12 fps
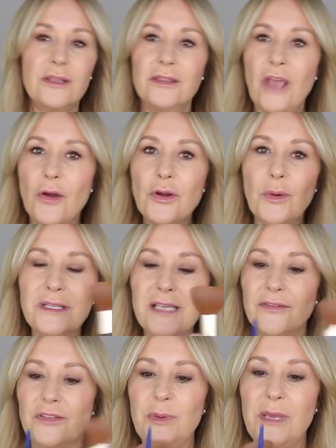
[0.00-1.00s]
The only ones you
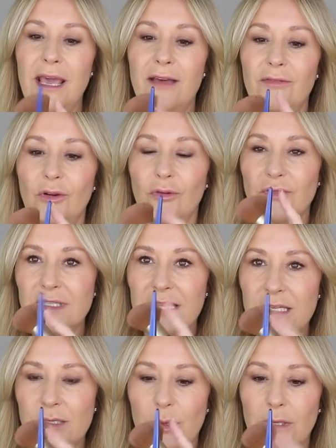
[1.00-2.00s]
have to be careful of is
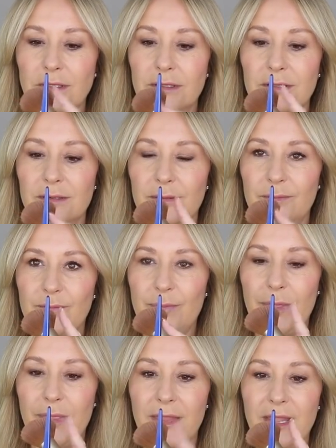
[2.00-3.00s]
these ones.
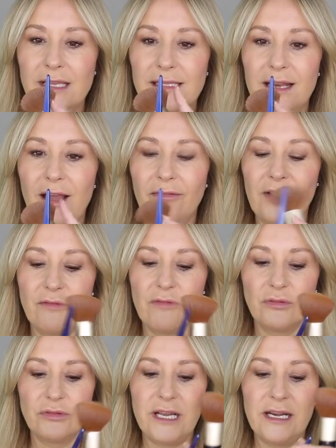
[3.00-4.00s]
These lovely
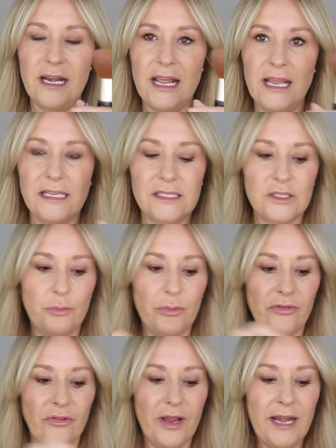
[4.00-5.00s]
Real Technique,
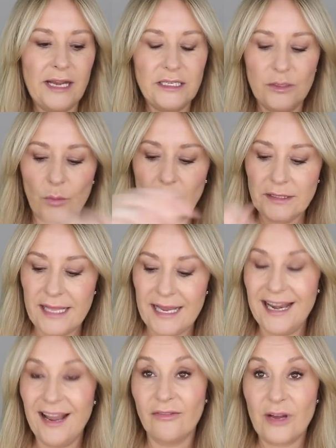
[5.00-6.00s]
super fine ended ones. They're
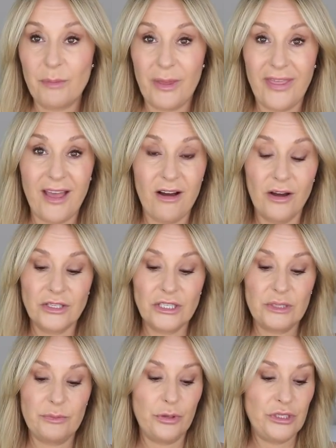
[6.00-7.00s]
lovely, but they're harder
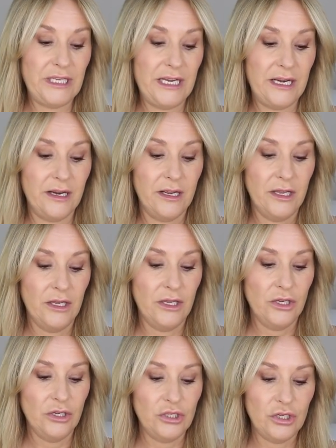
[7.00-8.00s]
to put in
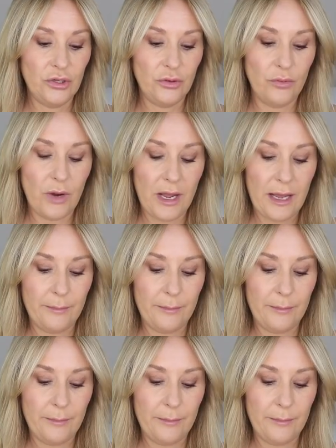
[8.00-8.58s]
to